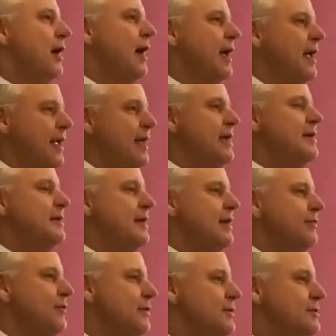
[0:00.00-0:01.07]
an entity
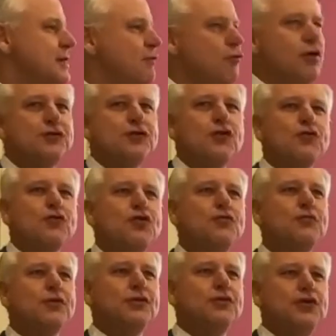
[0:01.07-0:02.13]
that several of us in the
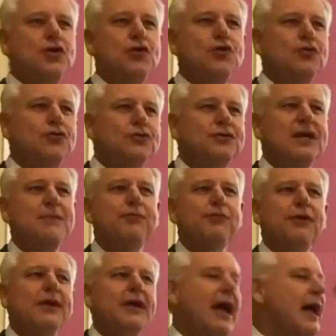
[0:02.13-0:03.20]
room knew
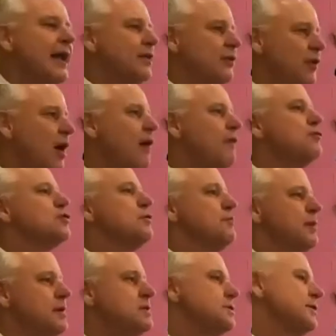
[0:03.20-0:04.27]
deeply and loved
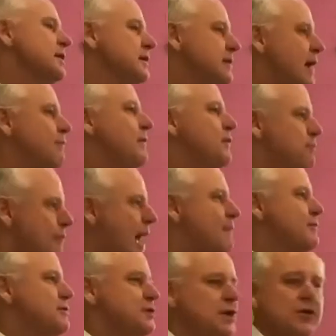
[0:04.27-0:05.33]
tremendously, namely the
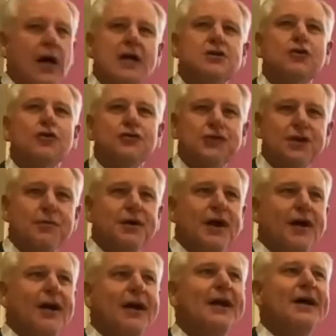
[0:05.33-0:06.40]
Baptist Theological
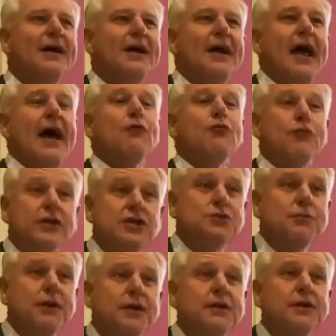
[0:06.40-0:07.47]
Seminary at
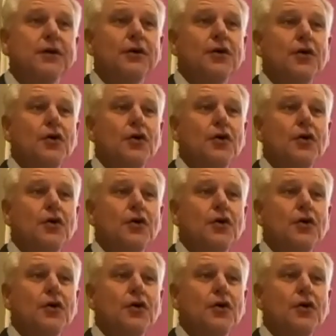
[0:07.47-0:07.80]
Richmond,